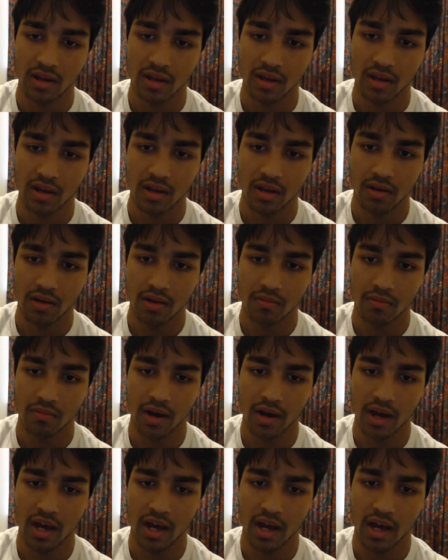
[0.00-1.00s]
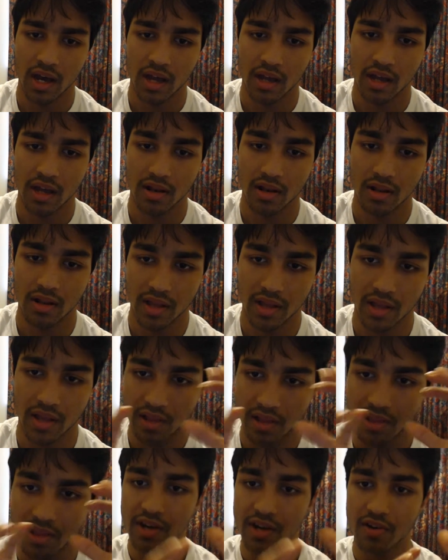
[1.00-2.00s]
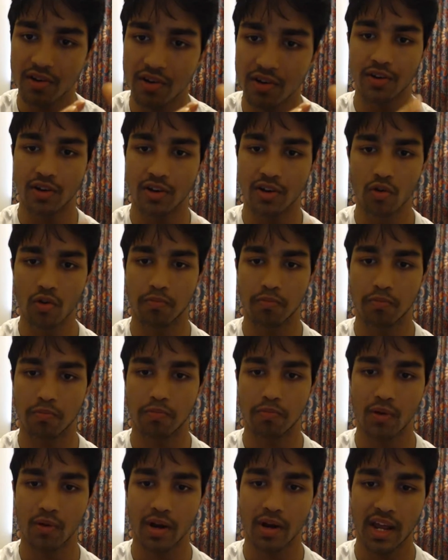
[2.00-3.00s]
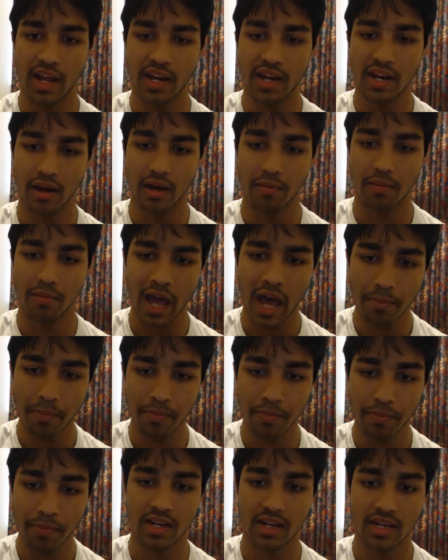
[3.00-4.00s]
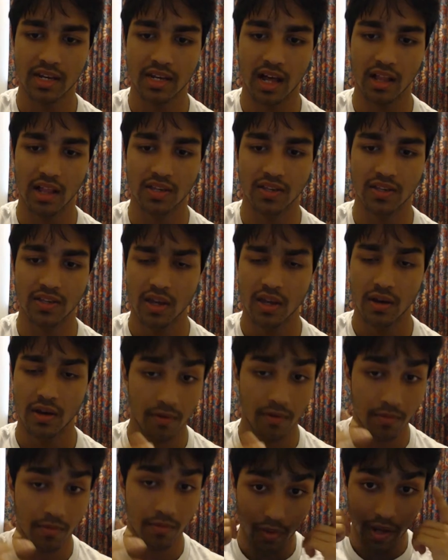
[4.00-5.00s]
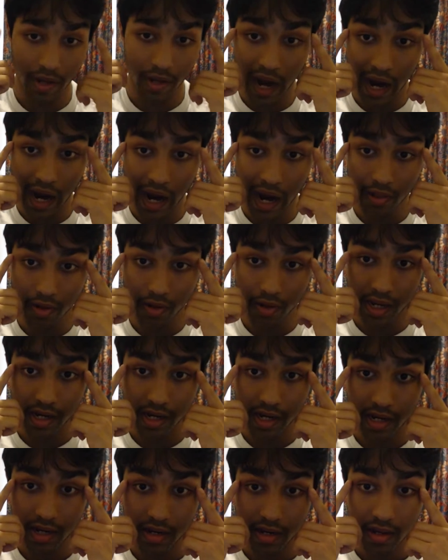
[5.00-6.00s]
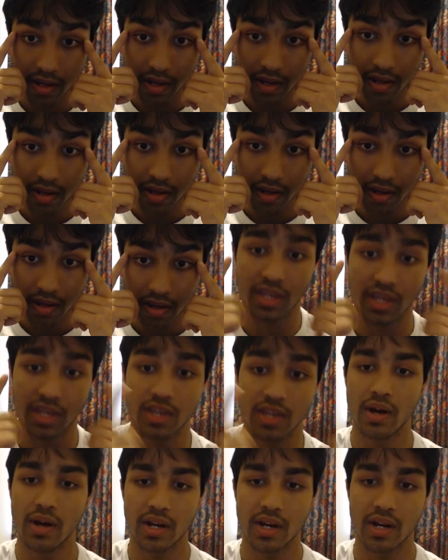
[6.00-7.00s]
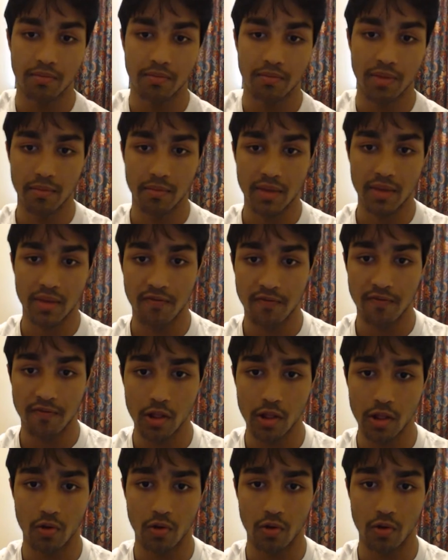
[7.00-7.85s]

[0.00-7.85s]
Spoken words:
but like the leader of the group, but what ended up happening, Taliz, from the way I look at it, was that you ended up becoming a follower.